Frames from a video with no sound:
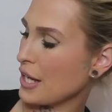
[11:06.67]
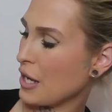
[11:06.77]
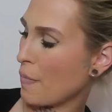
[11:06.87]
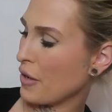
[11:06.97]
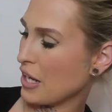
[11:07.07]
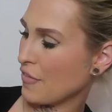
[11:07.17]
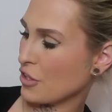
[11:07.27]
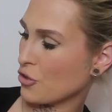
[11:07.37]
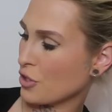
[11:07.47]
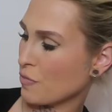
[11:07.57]
and I believe
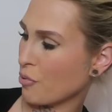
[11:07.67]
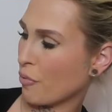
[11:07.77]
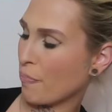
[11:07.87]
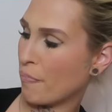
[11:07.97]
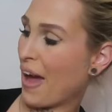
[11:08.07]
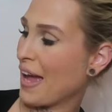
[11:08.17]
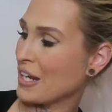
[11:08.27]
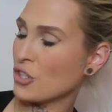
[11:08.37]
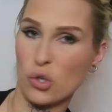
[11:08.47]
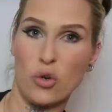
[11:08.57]
it's just
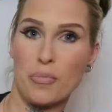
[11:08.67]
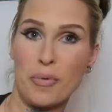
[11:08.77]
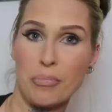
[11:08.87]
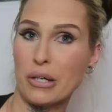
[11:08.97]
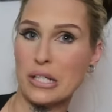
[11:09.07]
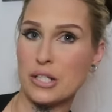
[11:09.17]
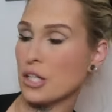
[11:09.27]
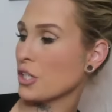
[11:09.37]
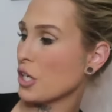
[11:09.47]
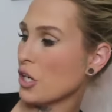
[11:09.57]
paint or been
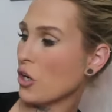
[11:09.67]
printed